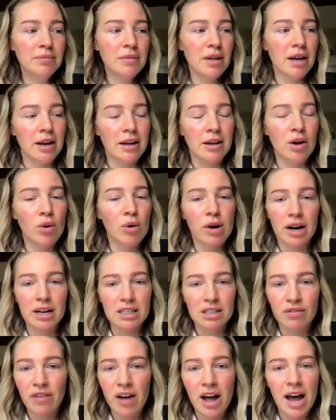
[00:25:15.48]
Uh, yoga
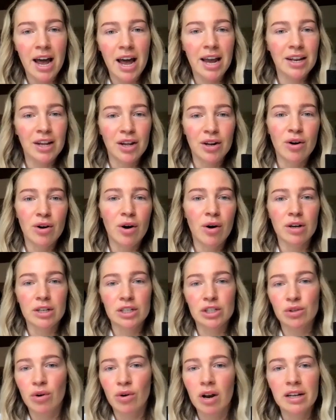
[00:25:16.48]
is fine, you know,
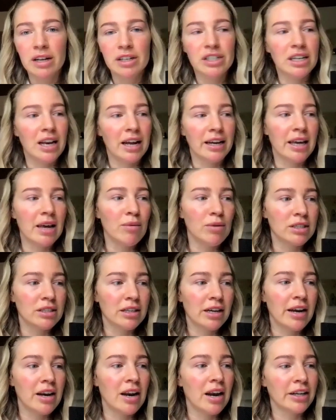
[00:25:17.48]
astrology, like he was
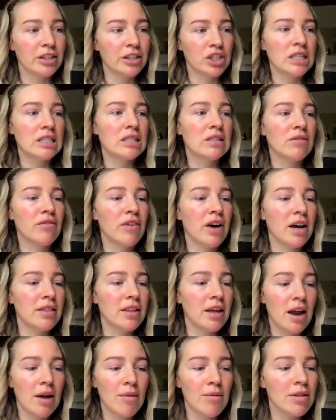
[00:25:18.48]
kind of like justifying
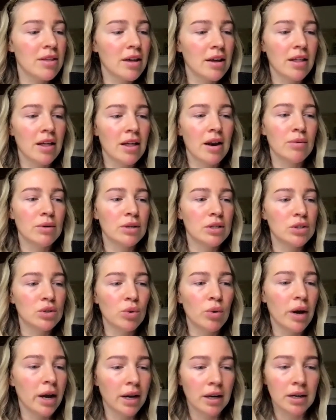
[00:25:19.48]
that everything that I was
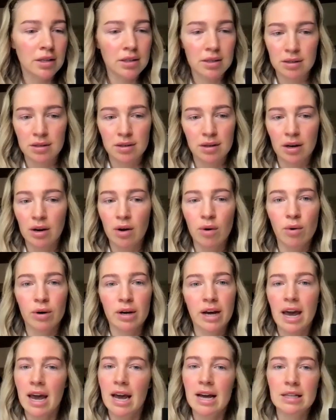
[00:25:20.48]
doing is, you know,
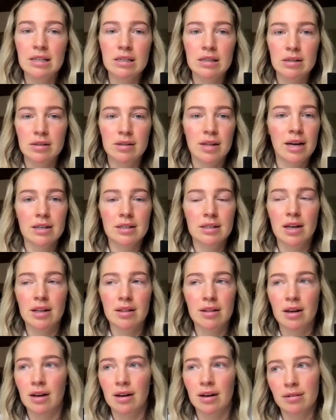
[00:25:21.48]
okay, it's, there's
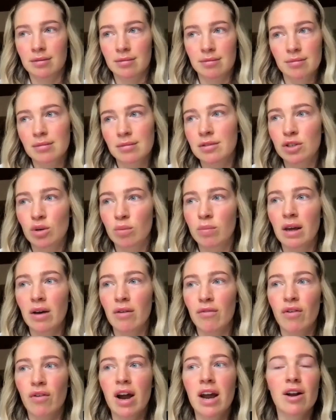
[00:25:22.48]
nothing to be
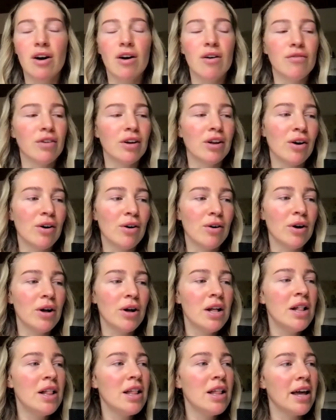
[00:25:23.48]
afraid of, you know.
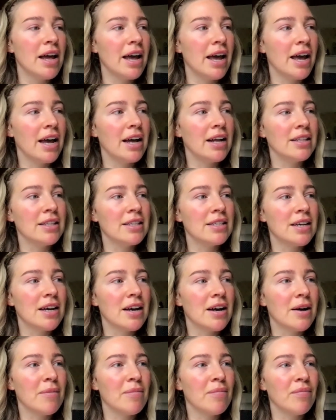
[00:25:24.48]
And
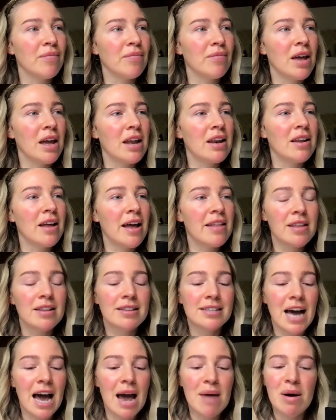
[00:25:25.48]
um and at the
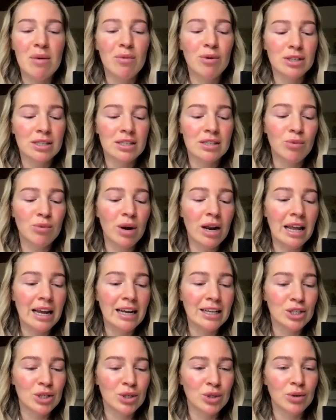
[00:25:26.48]
time I wasn't
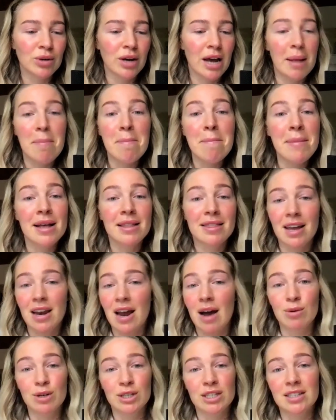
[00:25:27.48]
willing to admit that
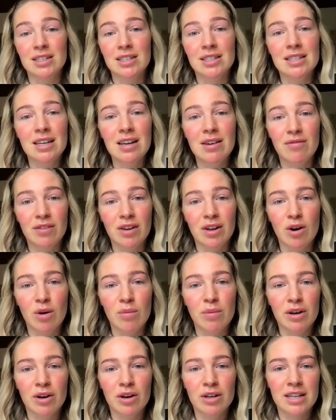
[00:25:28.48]
I was deceived, you know,
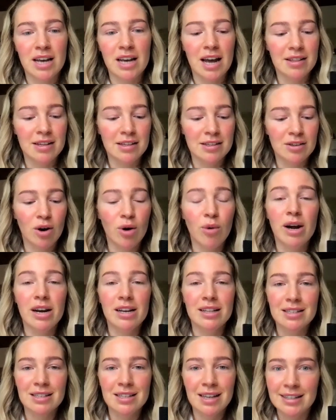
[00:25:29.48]
because I had this
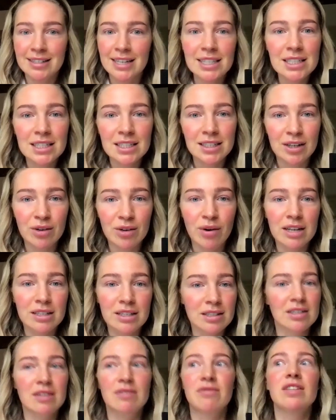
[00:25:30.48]
already this identity
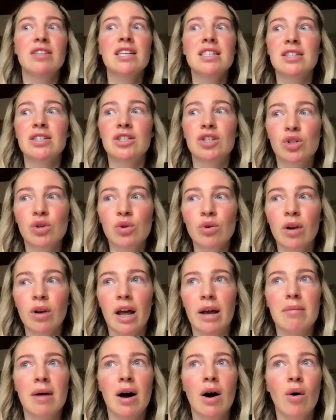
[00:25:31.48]
crisis. If this is true,
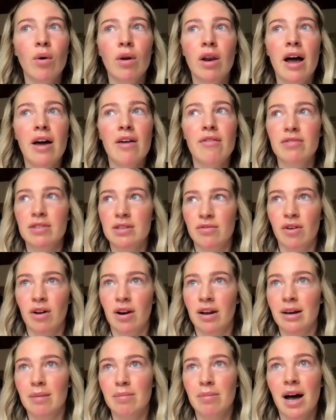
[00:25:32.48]
like my whole life is
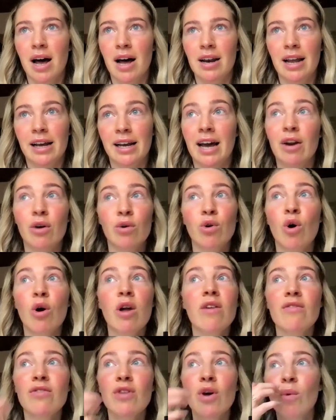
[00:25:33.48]
falling apart, like I don't know
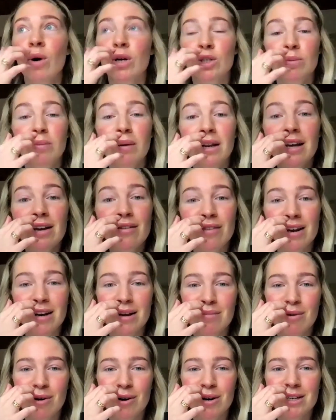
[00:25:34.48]
even know what to believe
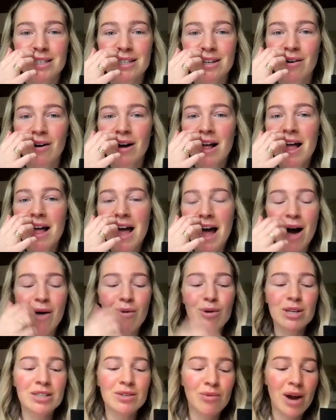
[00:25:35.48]
anymore. So I
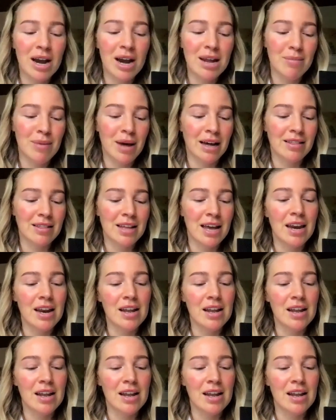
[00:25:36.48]
wasn't ready back then.